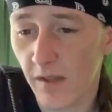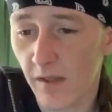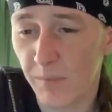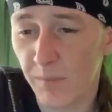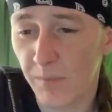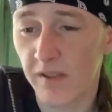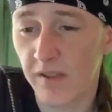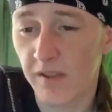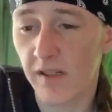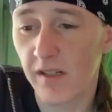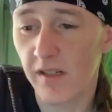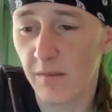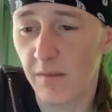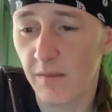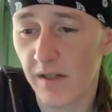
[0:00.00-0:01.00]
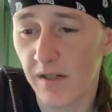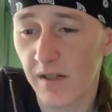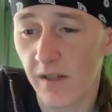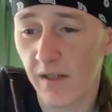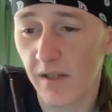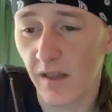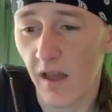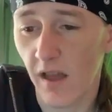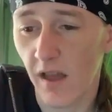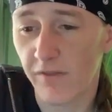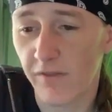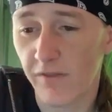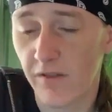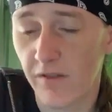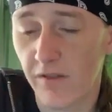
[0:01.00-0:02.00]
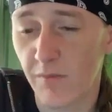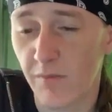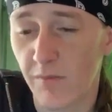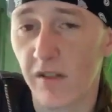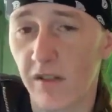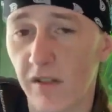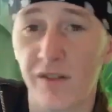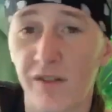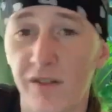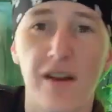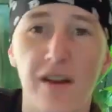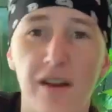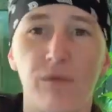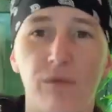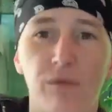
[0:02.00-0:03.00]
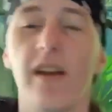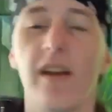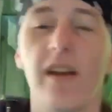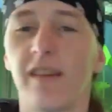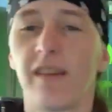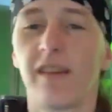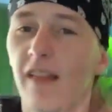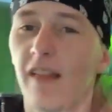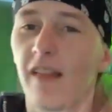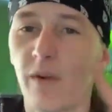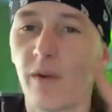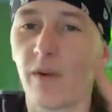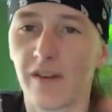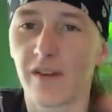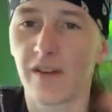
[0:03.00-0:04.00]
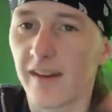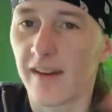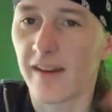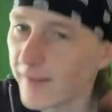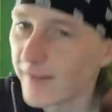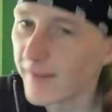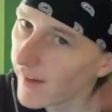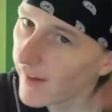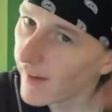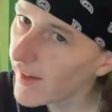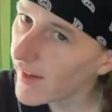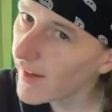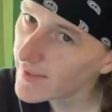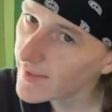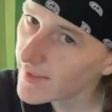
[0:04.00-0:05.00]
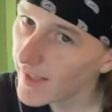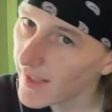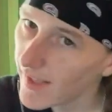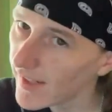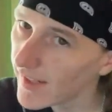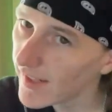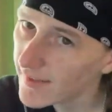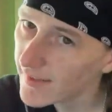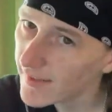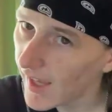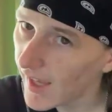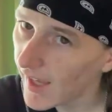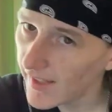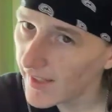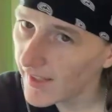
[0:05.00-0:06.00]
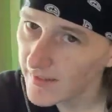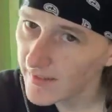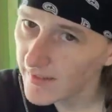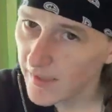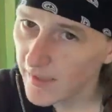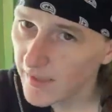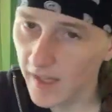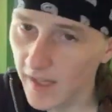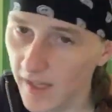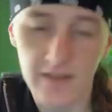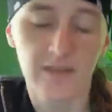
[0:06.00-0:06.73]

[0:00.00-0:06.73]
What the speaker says: Priscilla needs a beardy in her life. They're so smart and cute. I know, right? And they like wave their hand at you like, hi, hi, hi, hi.